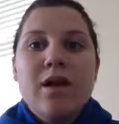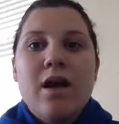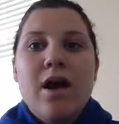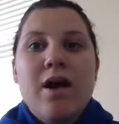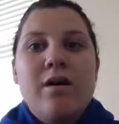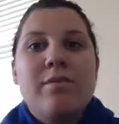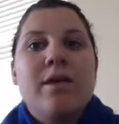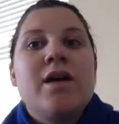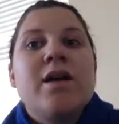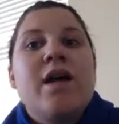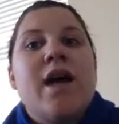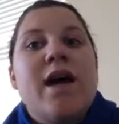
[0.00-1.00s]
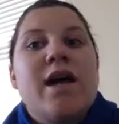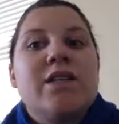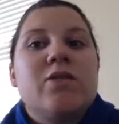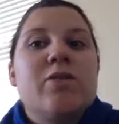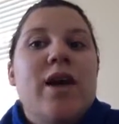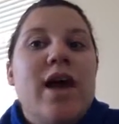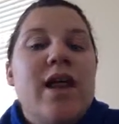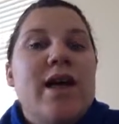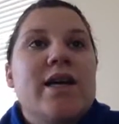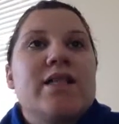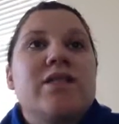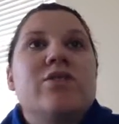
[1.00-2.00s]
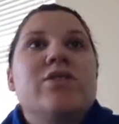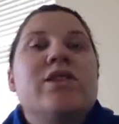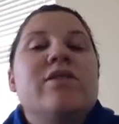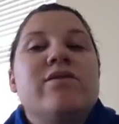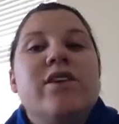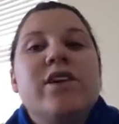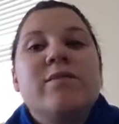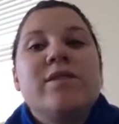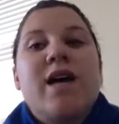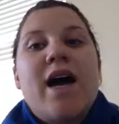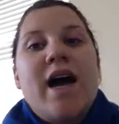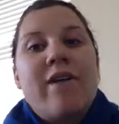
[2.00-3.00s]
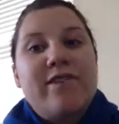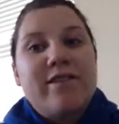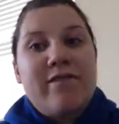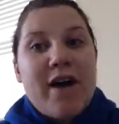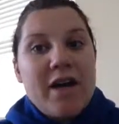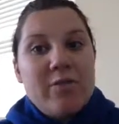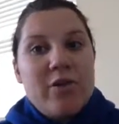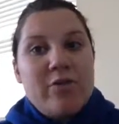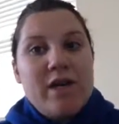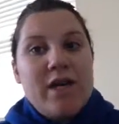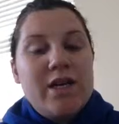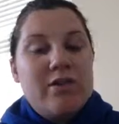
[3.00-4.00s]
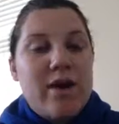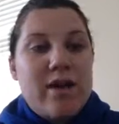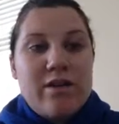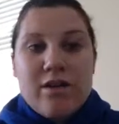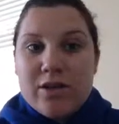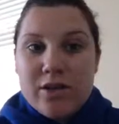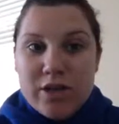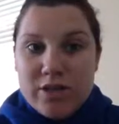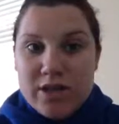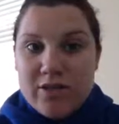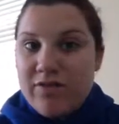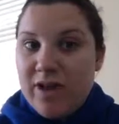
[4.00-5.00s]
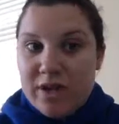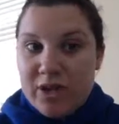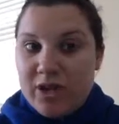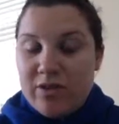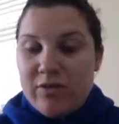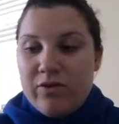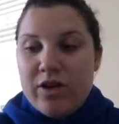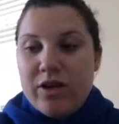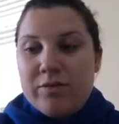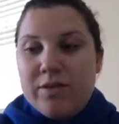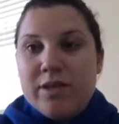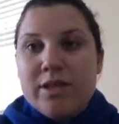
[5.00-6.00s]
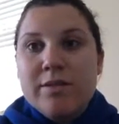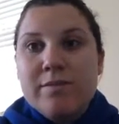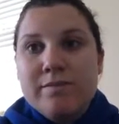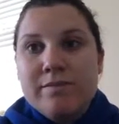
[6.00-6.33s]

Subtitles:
As well as using verbs that have definable meanings rather than are just function verbs.